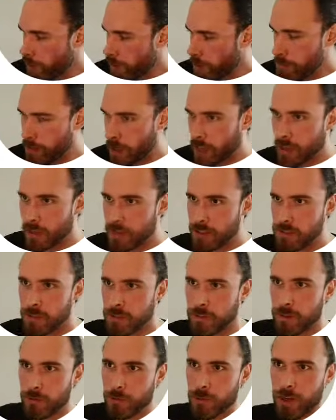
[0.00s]

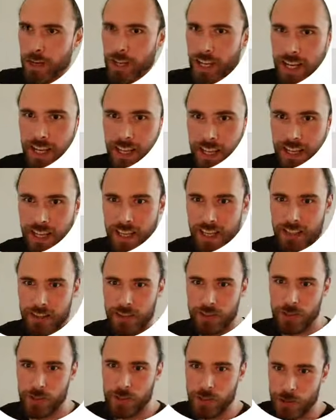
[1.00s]
because we're getting
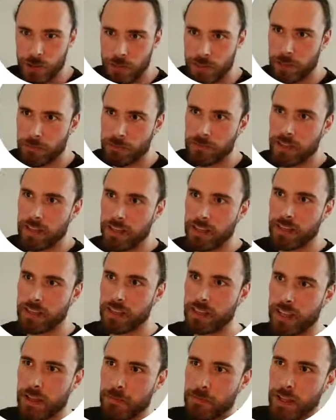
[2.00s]
into something
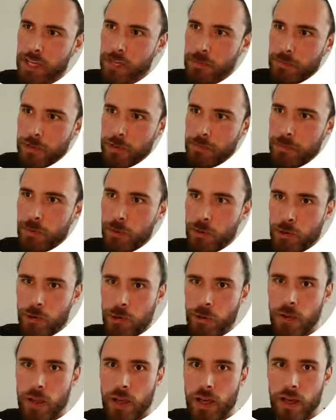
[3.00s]
that many
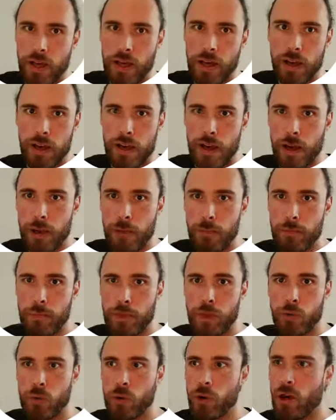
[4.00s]
people
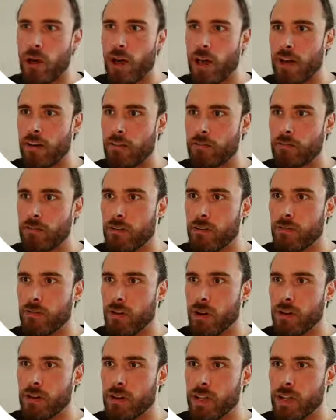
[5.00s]
will have run